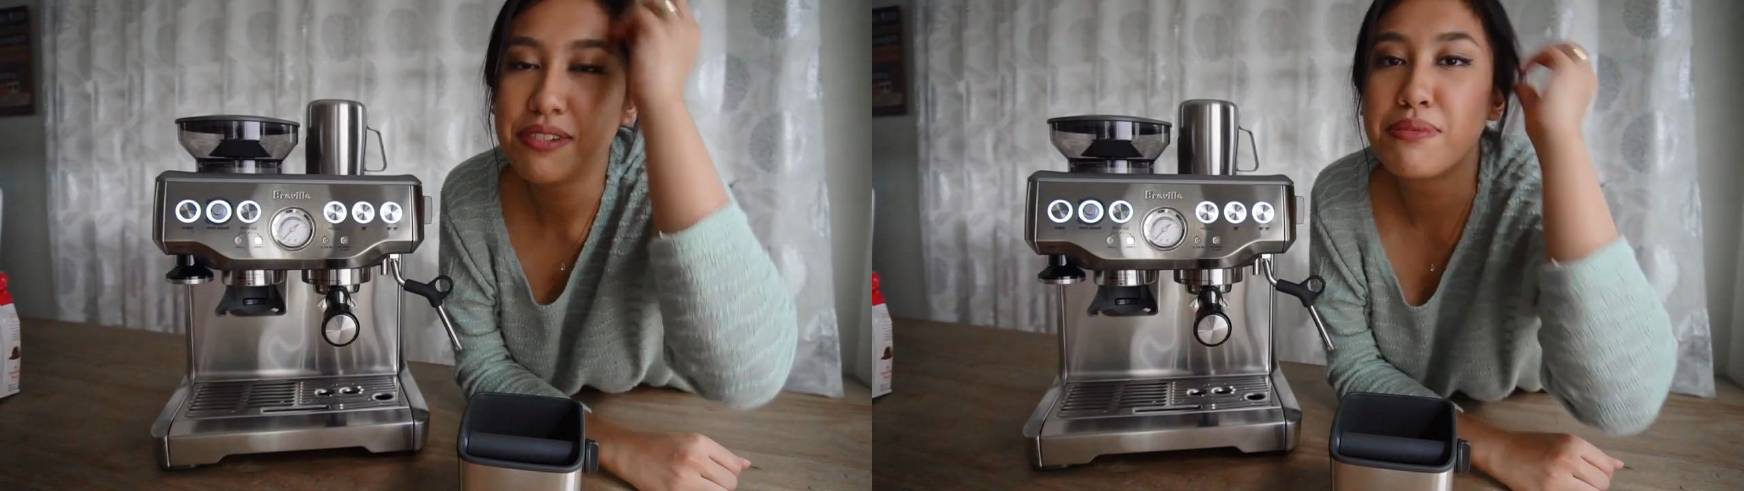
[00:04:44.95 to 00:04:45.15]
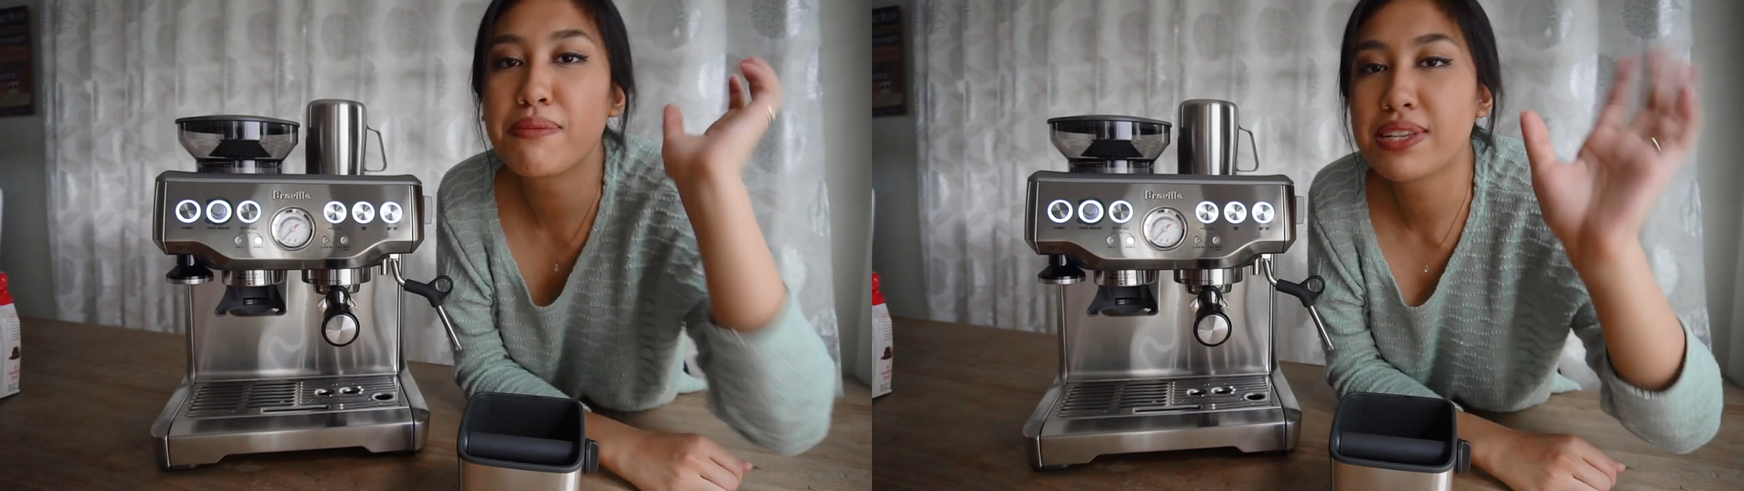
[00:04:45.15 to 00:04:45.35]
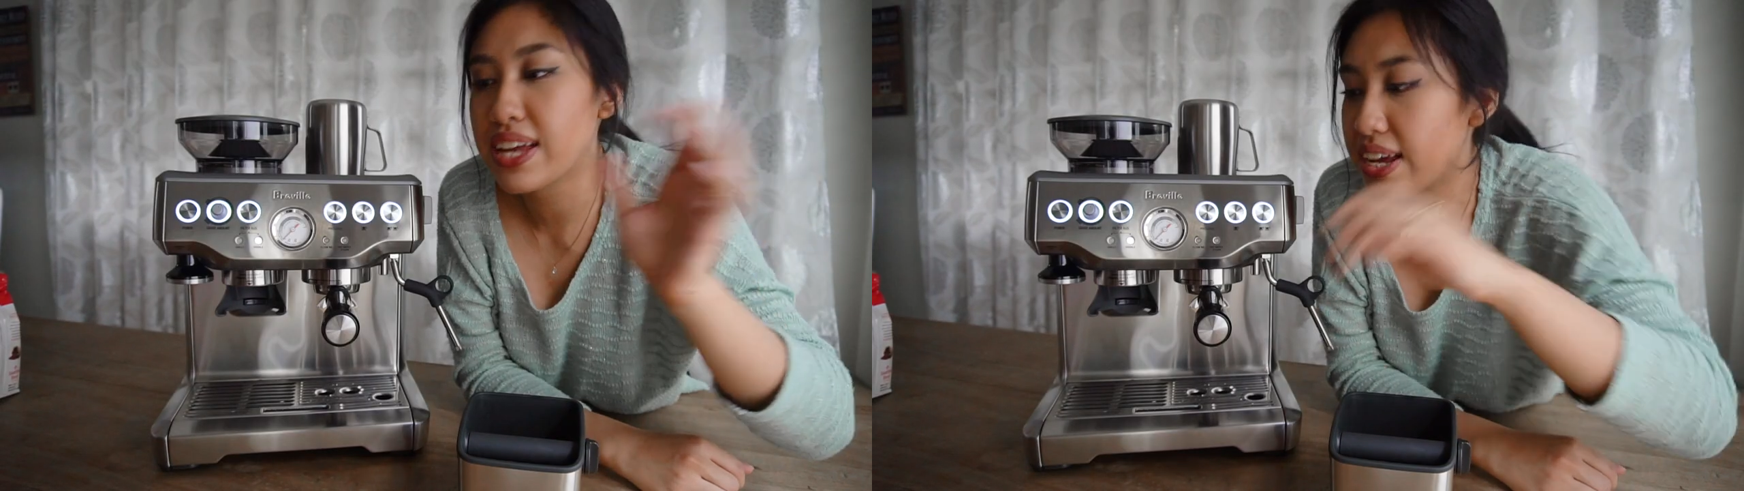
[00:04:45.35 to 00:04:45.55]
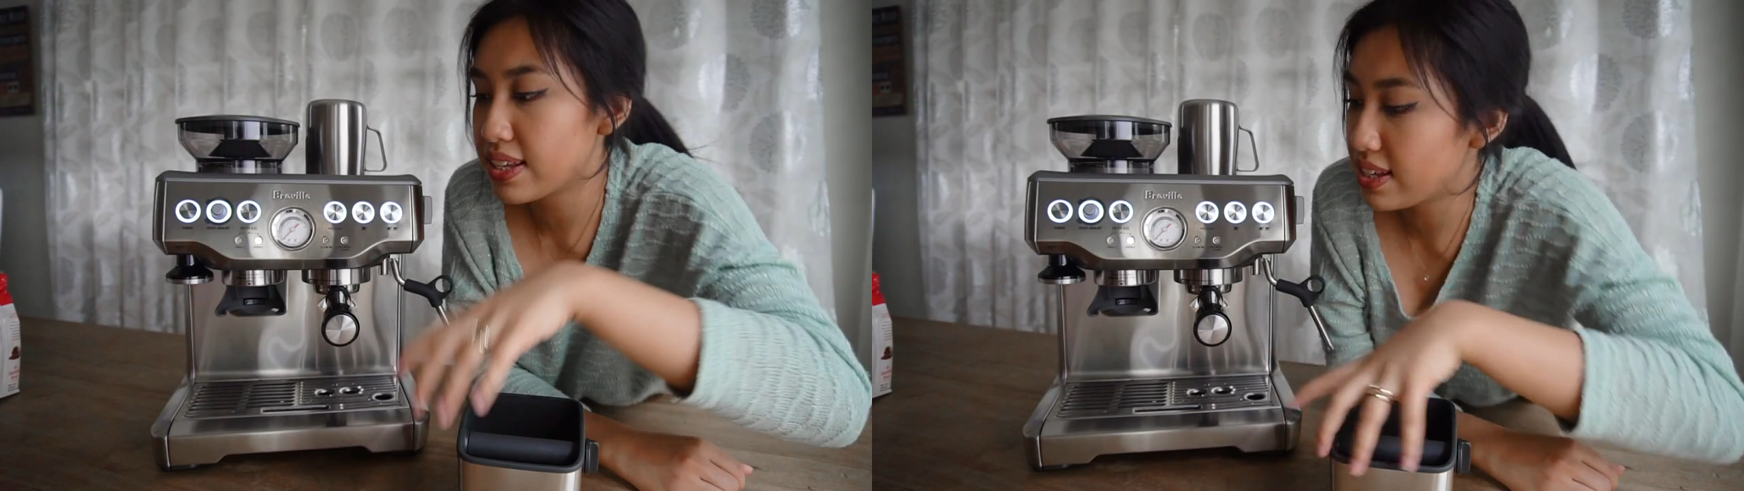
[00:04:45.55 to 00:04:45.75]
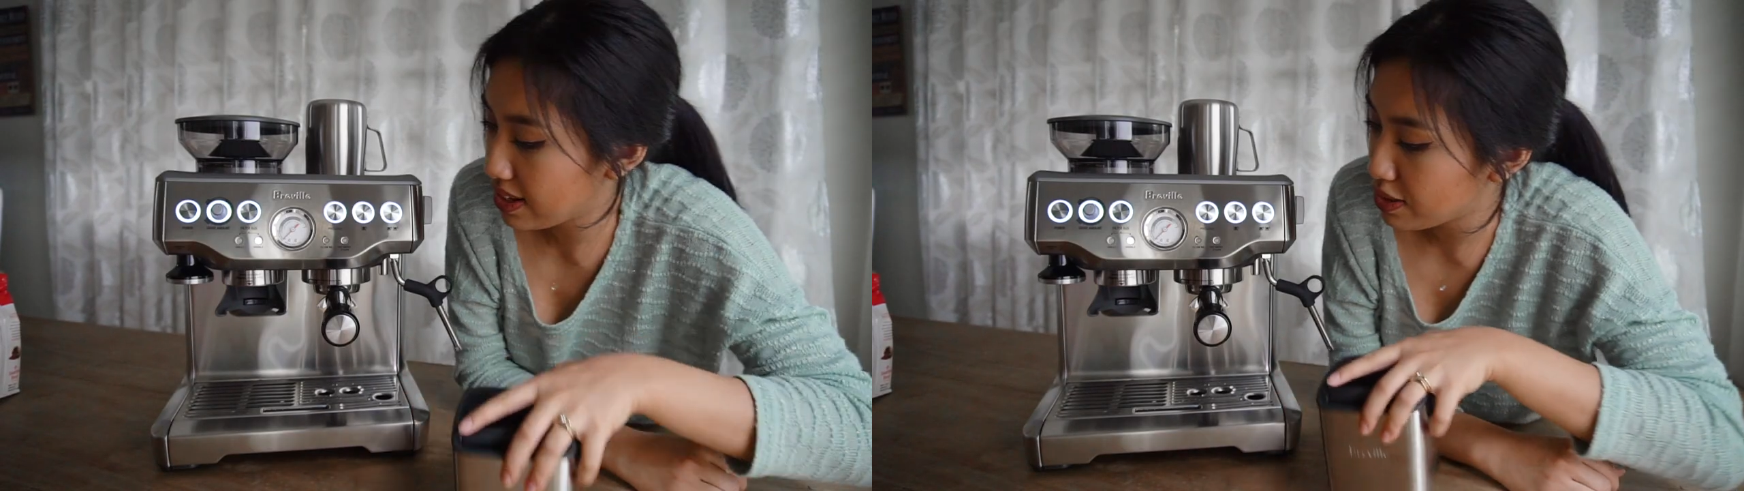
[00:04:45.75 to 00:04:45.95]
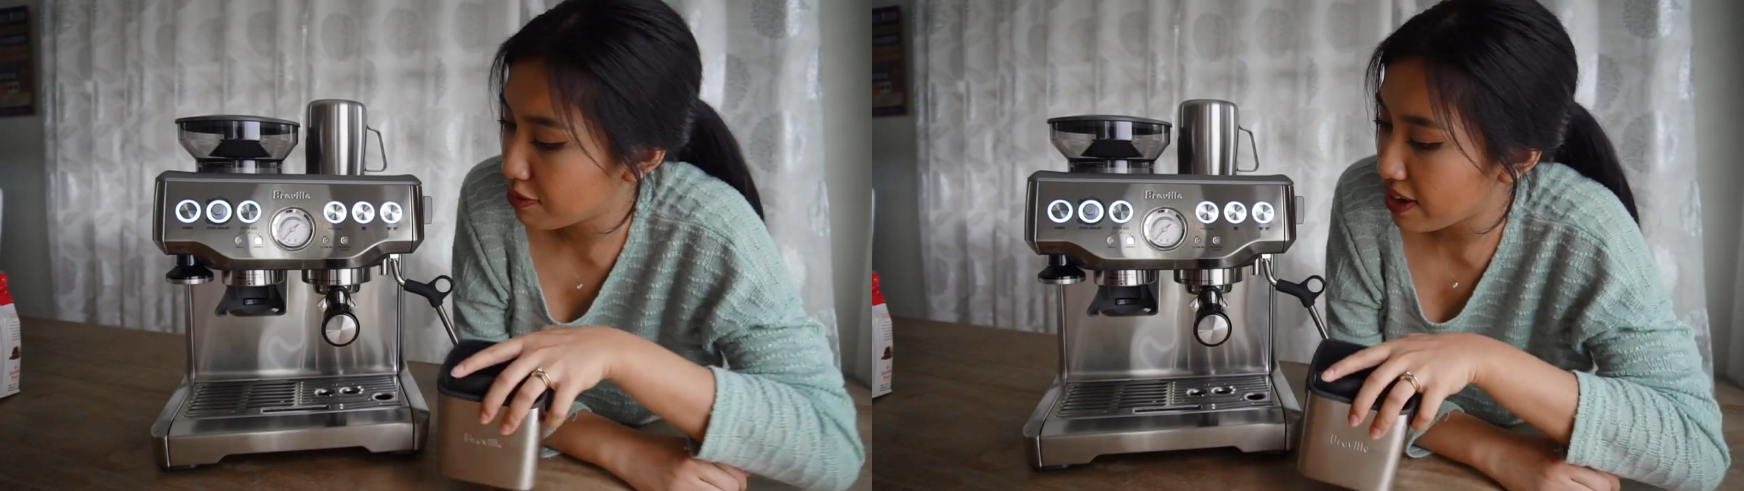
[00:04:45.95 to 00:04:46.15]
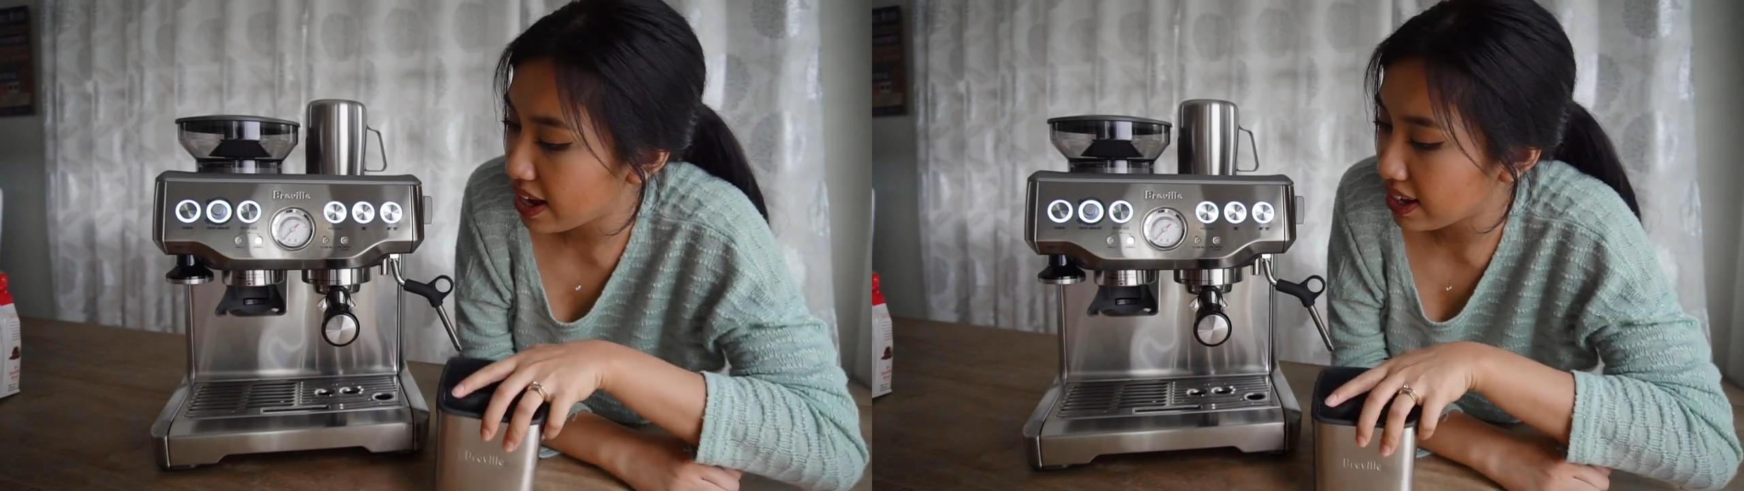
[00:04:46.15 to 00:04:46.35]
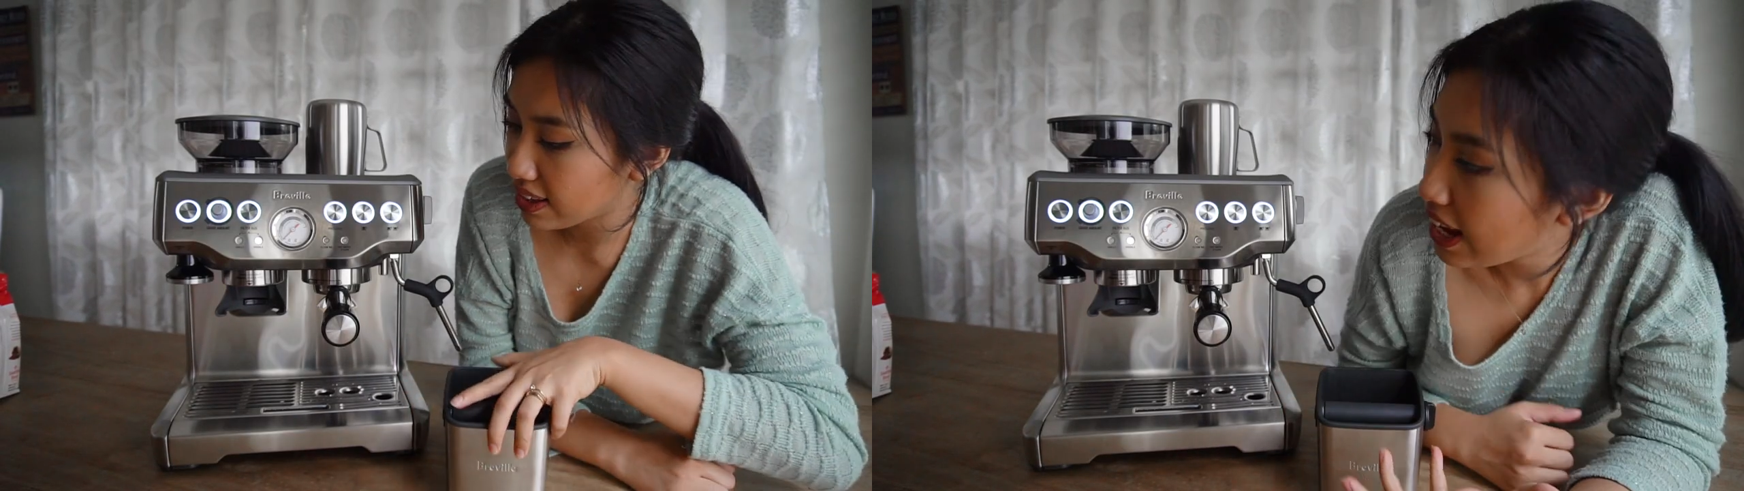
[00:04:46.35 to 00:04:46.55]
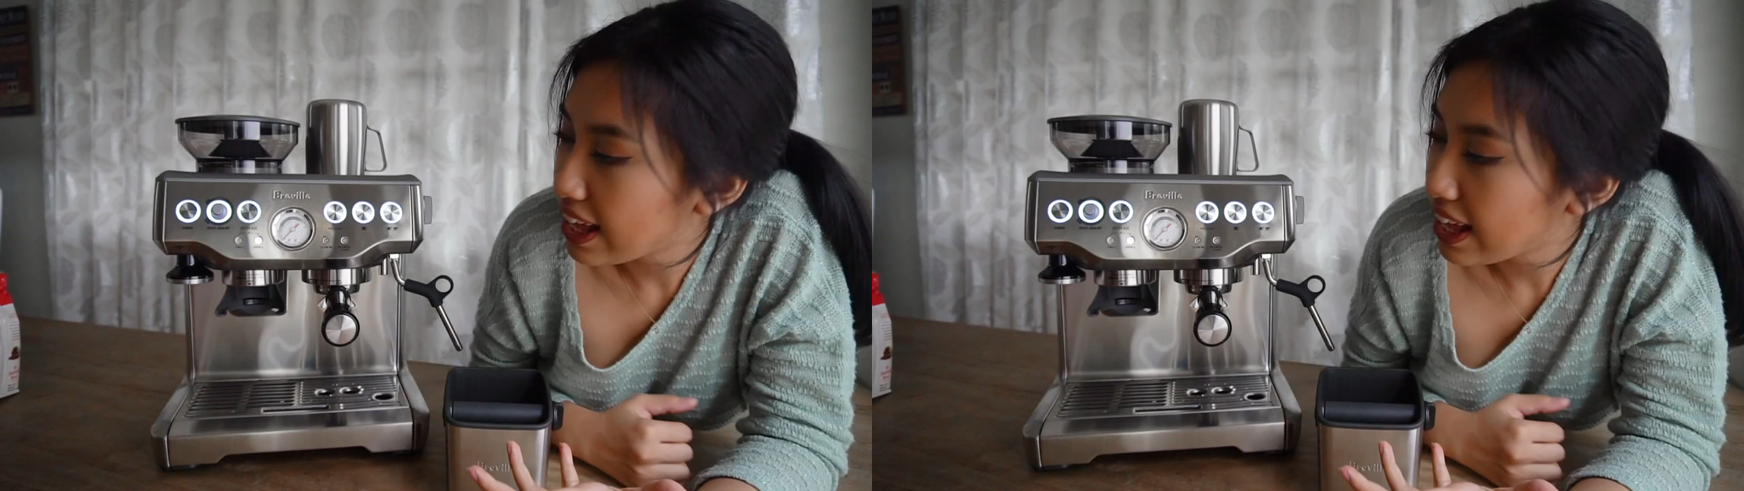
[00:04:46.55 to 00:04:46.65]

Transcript: We make mistakes, it's fine.